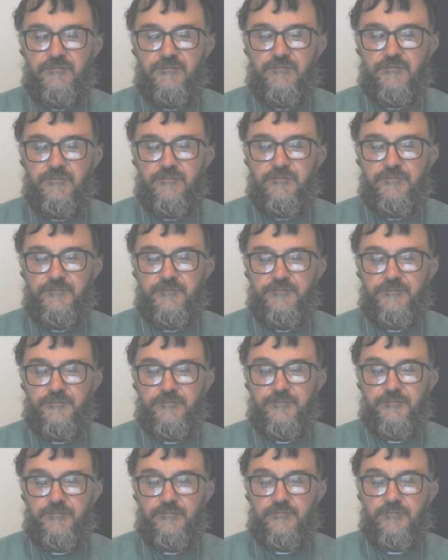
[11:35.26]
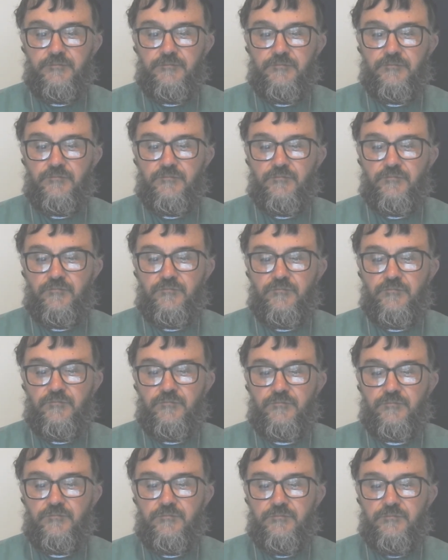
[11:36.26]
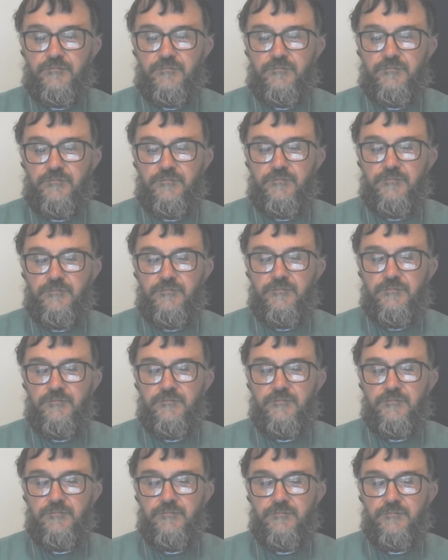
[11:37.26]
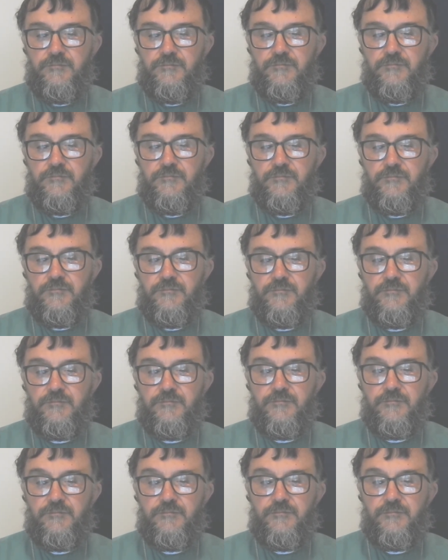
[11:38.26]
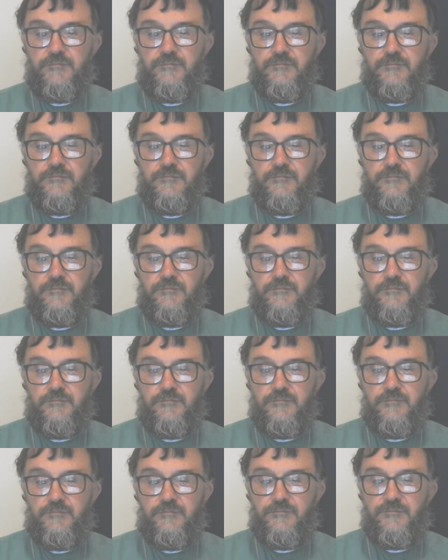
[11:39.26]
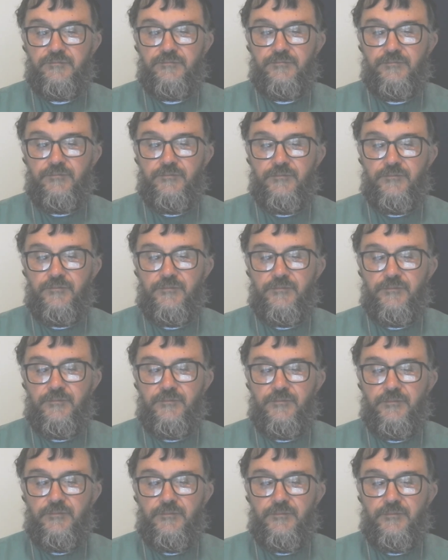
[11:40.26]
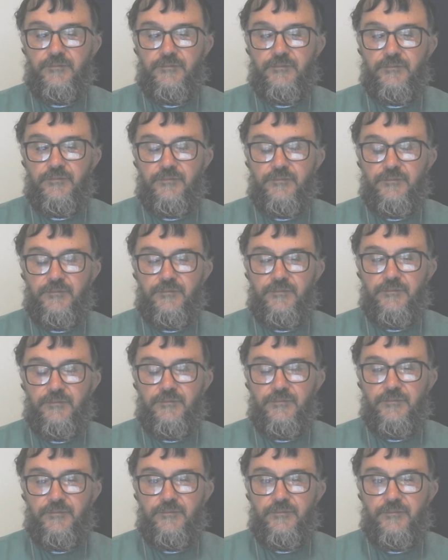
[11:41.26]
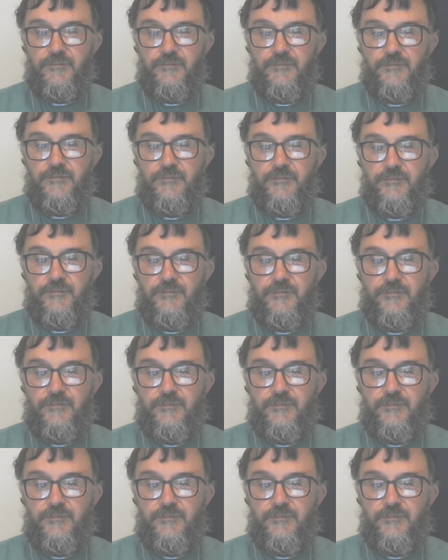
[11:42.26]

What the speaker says: No one is speaking in this clip.